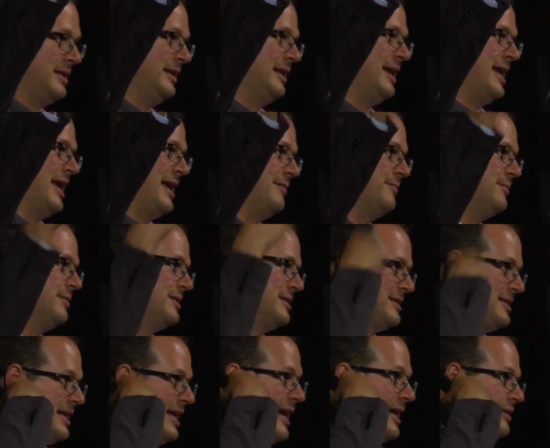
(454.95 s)
the lamp
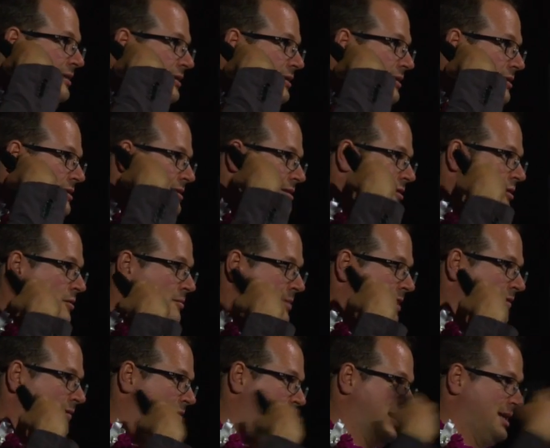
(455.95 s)
scatters on
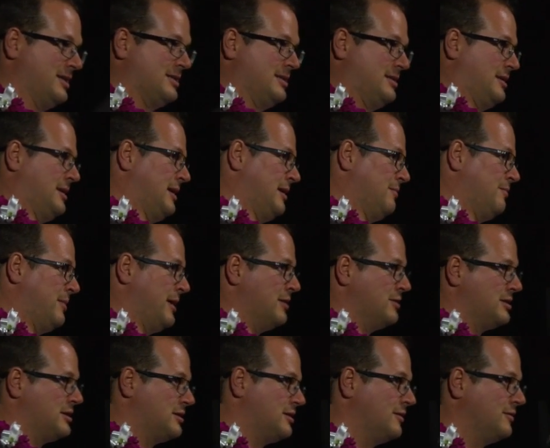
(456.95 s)
my face and
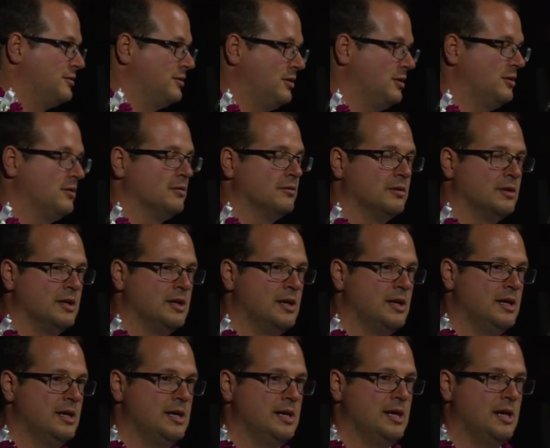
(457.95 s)
bounces off to you.
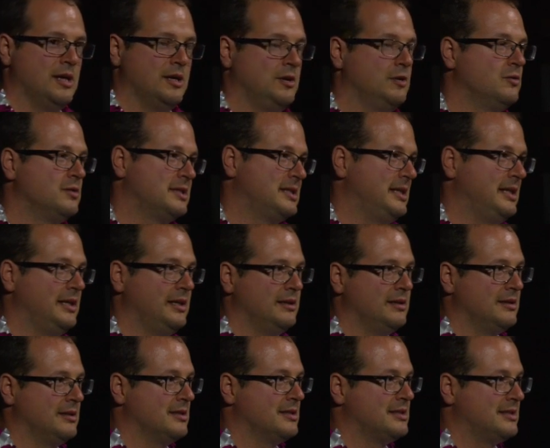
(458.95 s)
You see
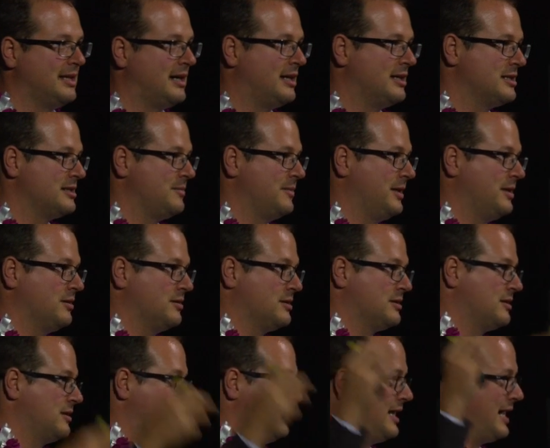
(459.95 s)
the stars
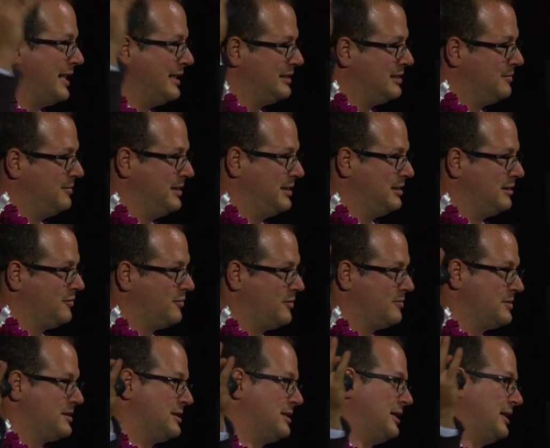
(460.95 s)
because light emitted from
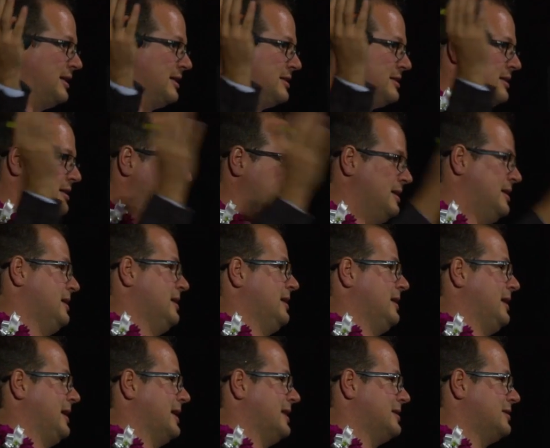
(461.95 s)
the stars
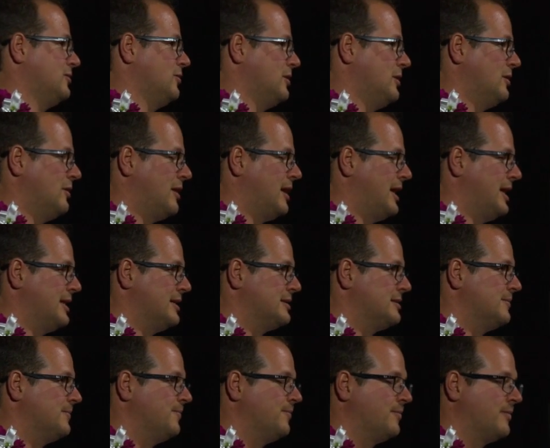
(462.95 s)
gets to your eyes.